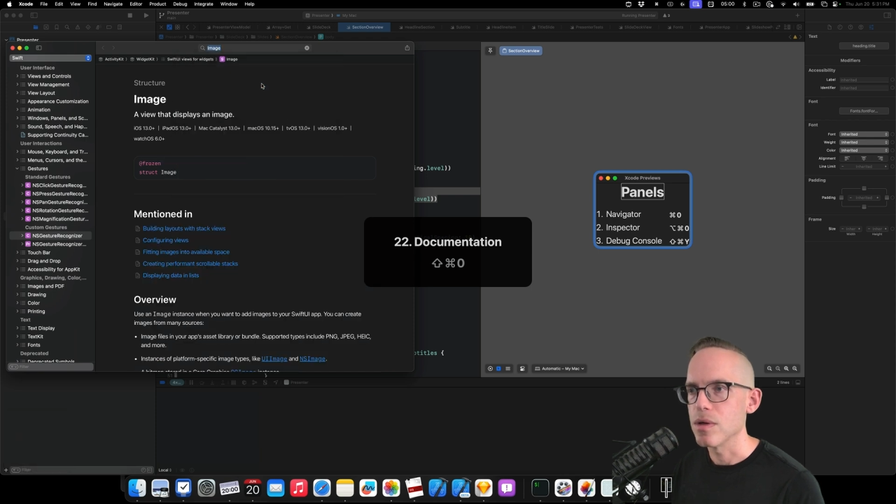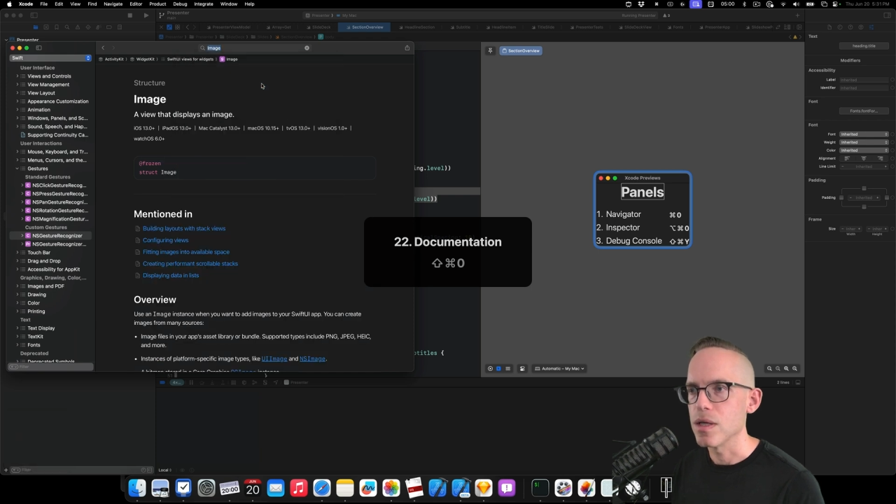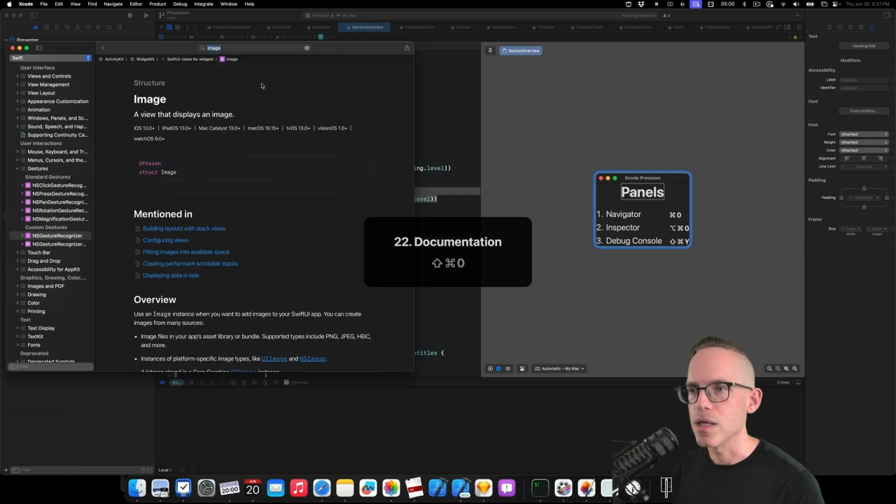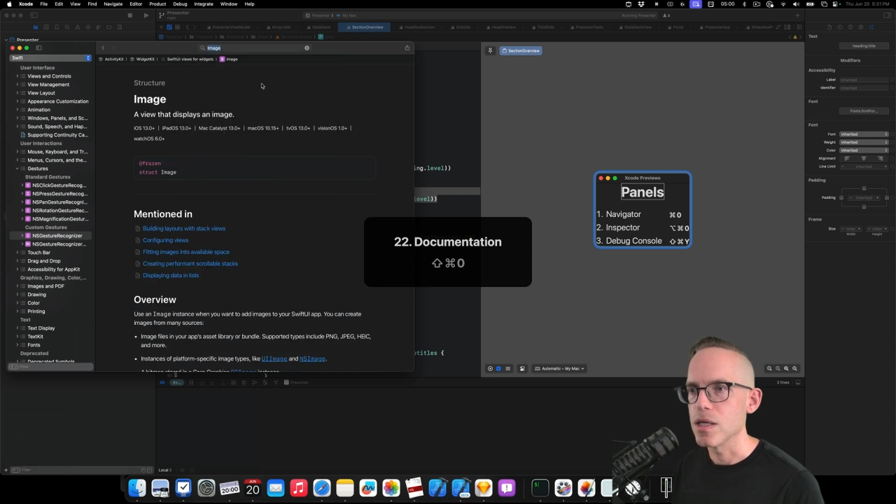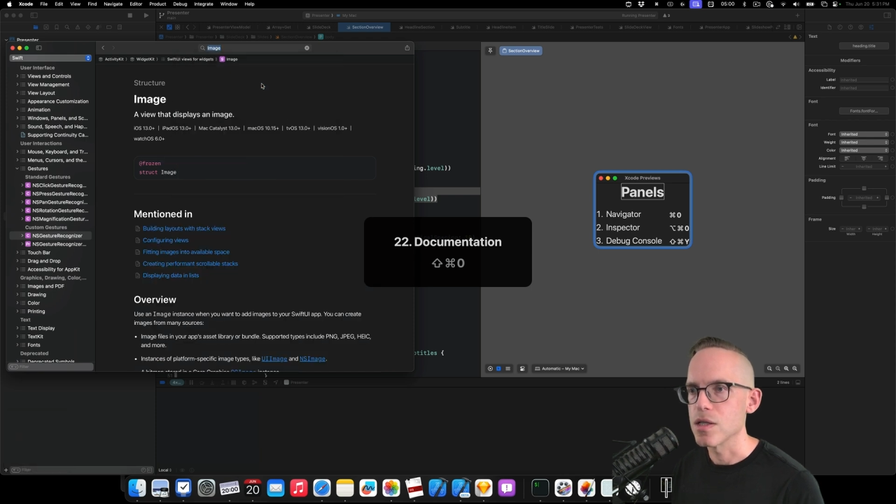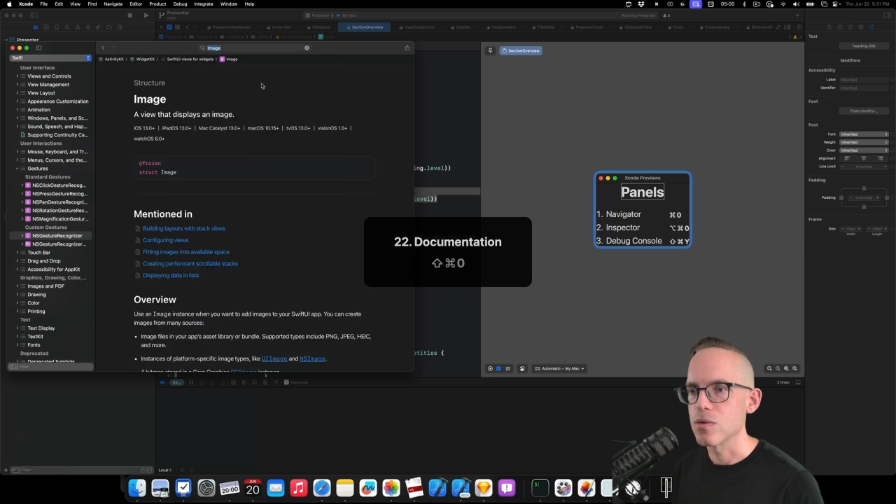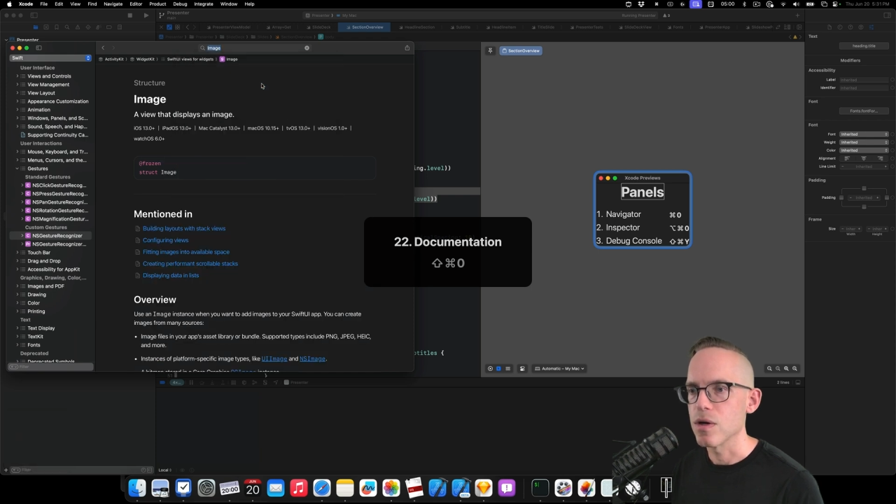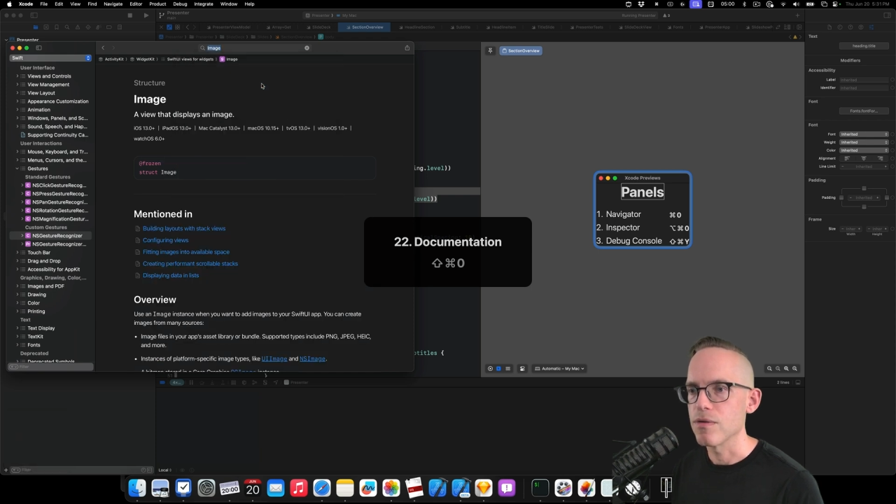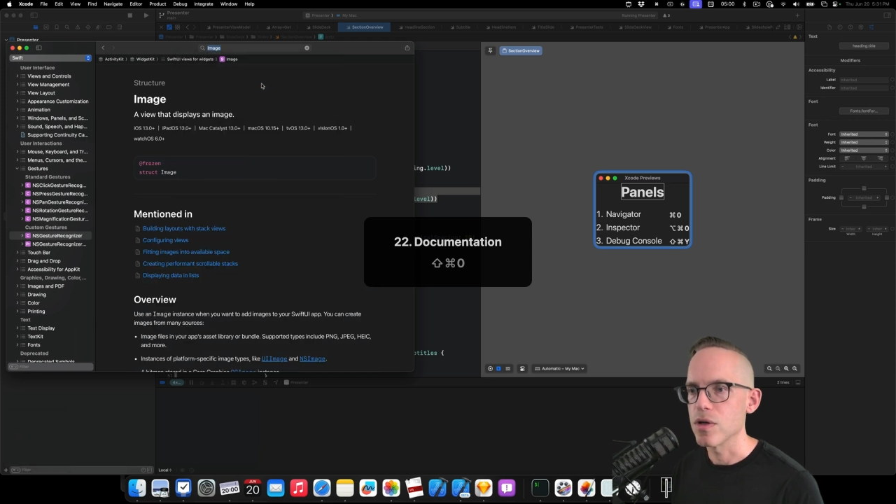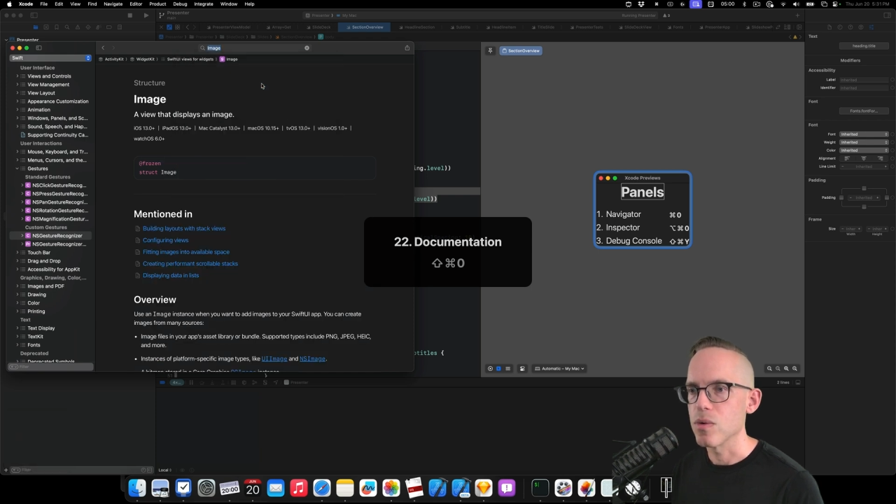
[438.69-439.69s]
the
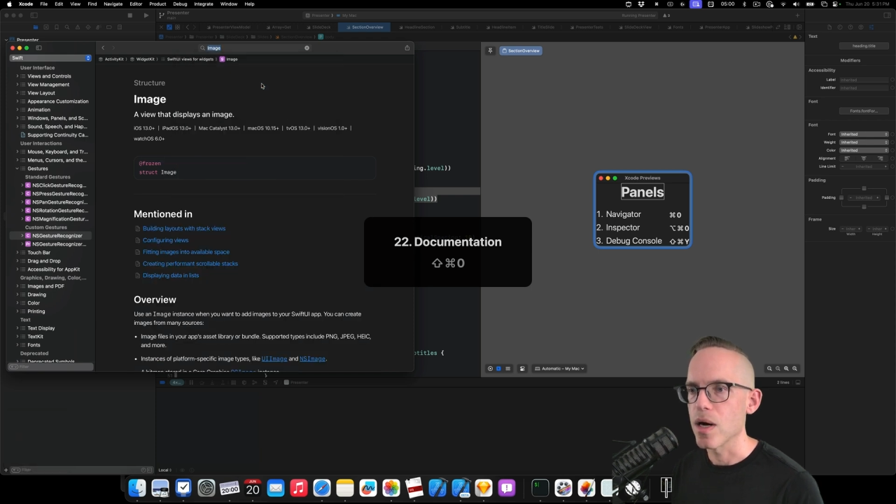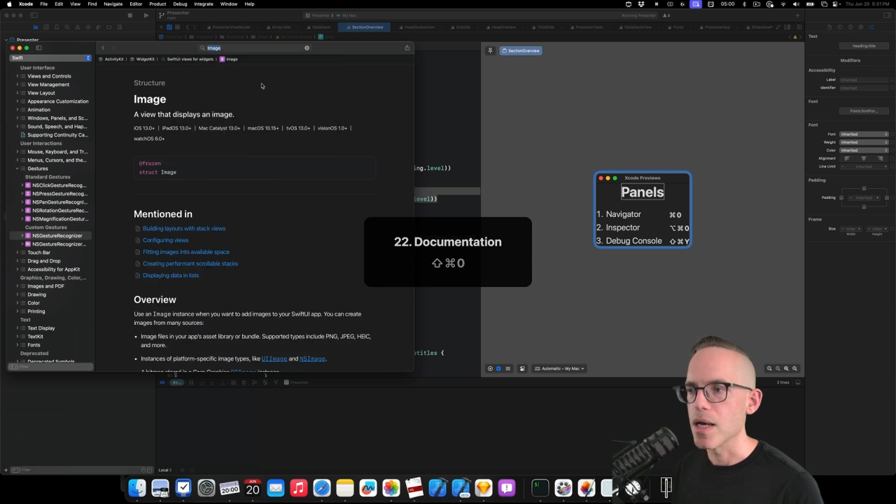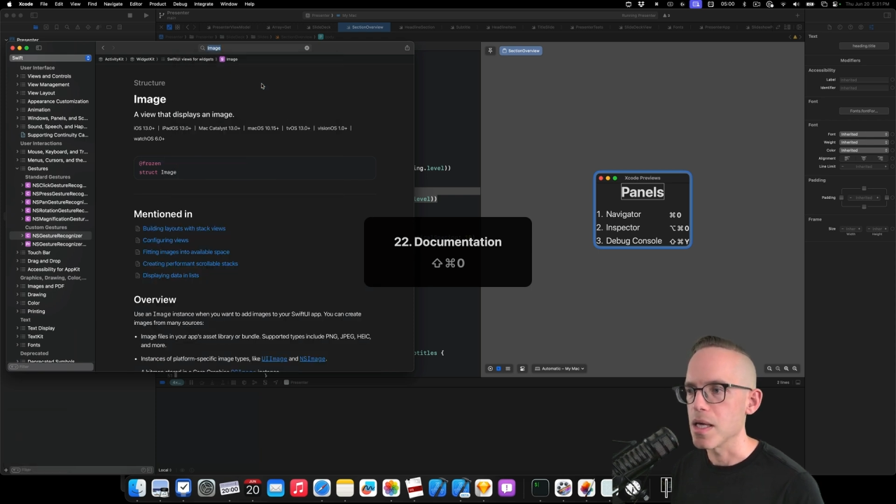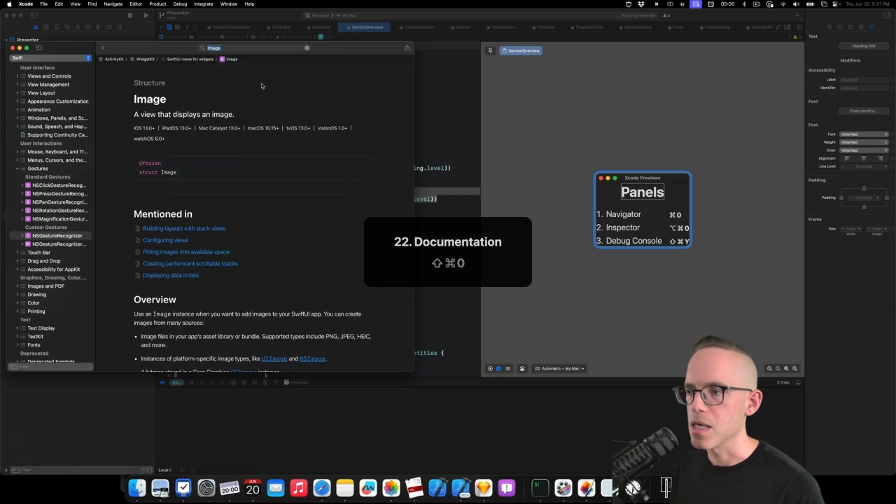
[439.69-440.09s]
Swift U I